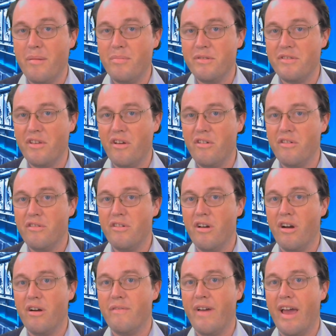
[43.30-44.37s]
Episode
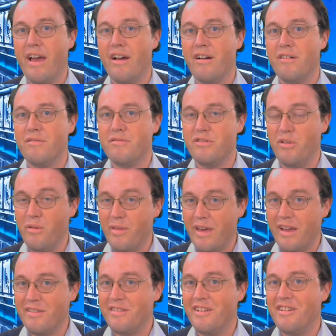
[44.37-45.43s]
of our
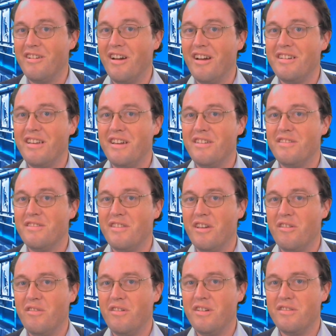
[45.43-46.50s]
2019
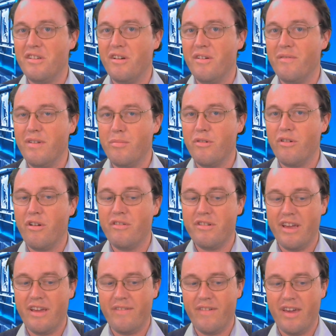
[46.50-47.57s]
series of LIBERO
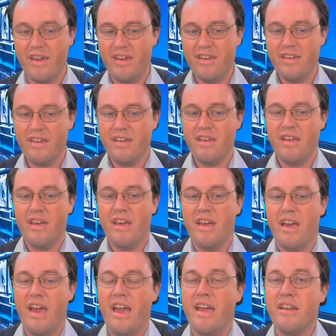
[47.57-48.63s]
TV.
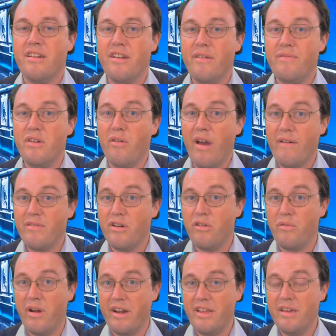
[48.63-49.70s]
And if you haven't
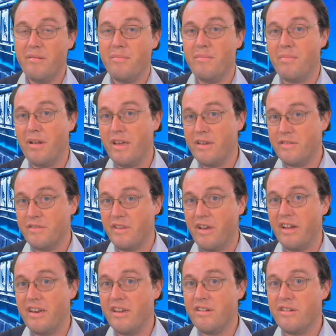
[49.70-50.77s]
already, please
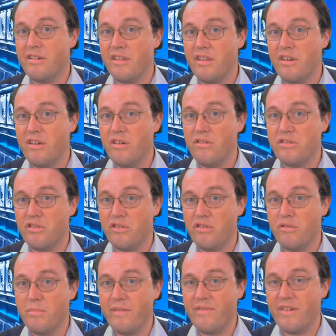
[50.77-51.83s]
sign in to the
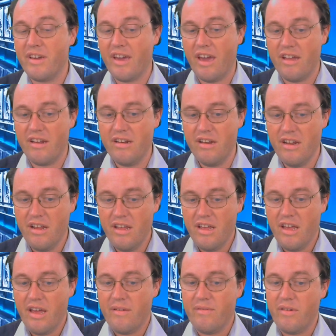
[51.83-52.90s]
YouTube if you can.
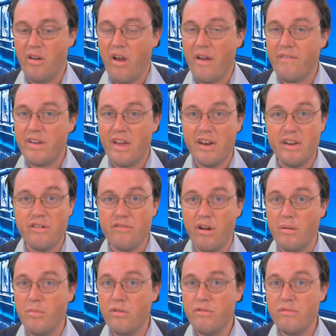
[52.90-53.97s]
If you're having any
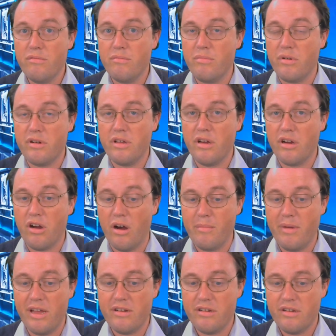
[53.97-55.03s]
trouble putting a
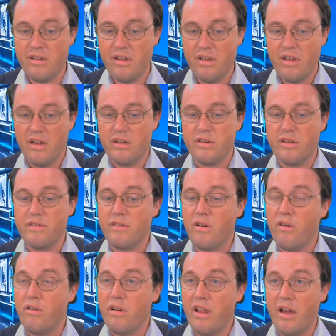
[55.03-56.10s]
comment, just
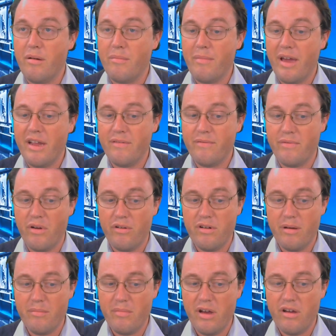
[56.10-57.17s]
call our main phone
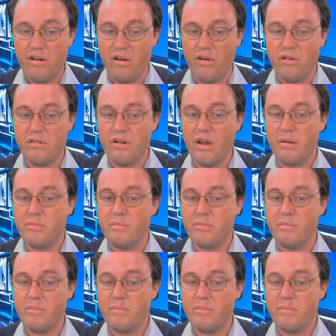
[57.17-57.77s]
number on